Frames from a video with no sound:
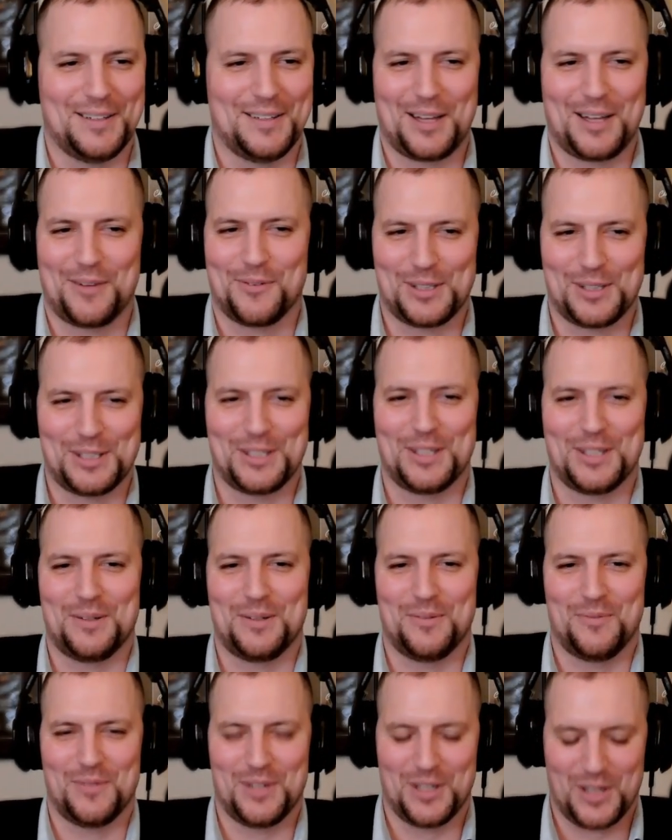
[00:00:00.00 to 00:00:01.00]
Like really good,
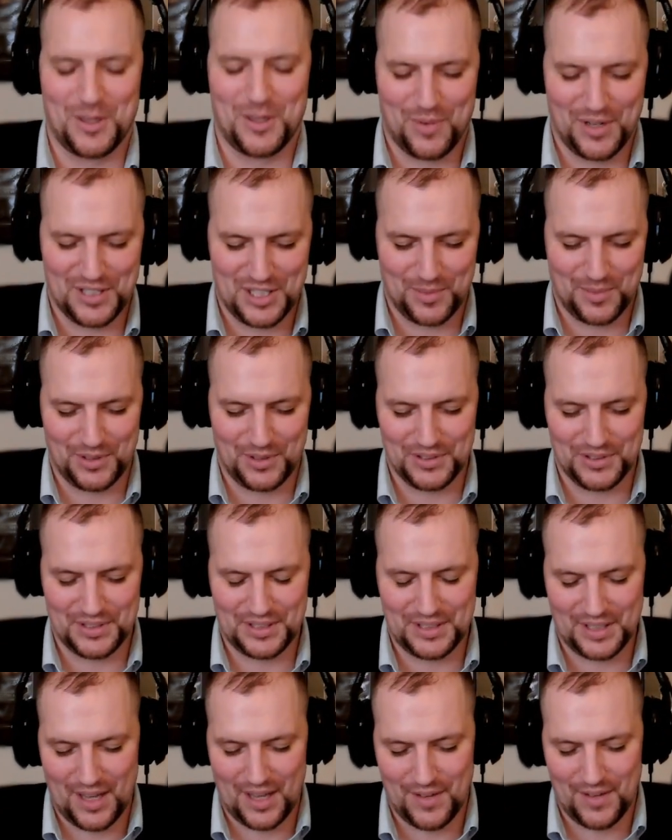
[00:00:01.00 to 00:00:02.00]
yeah. really good principles.
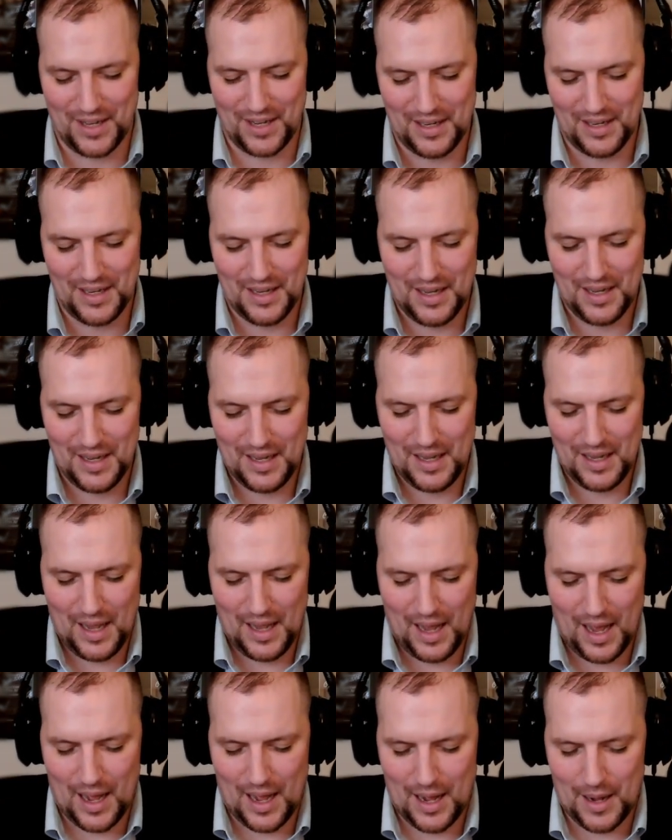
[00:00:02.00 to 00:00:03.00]
Love it.
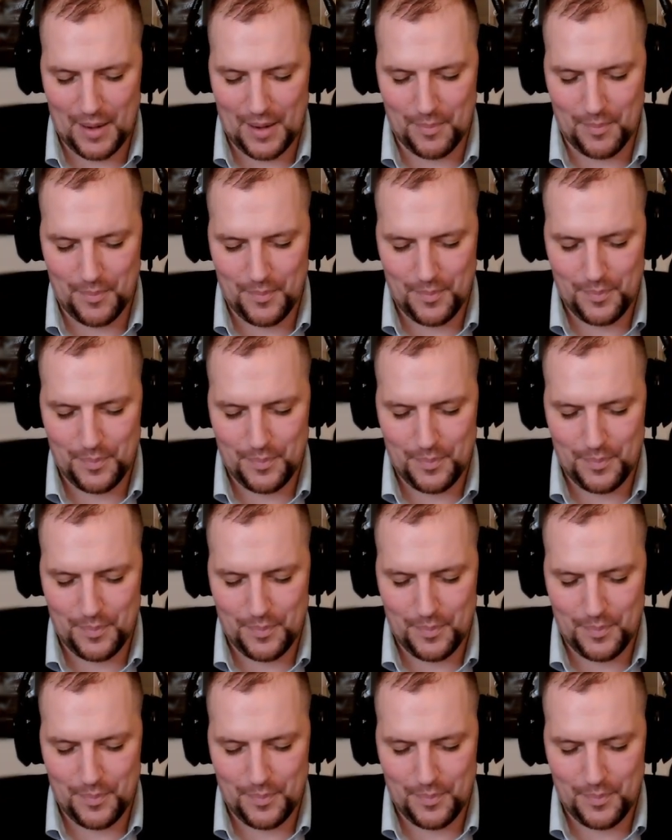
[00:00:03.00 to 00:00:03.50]
Um,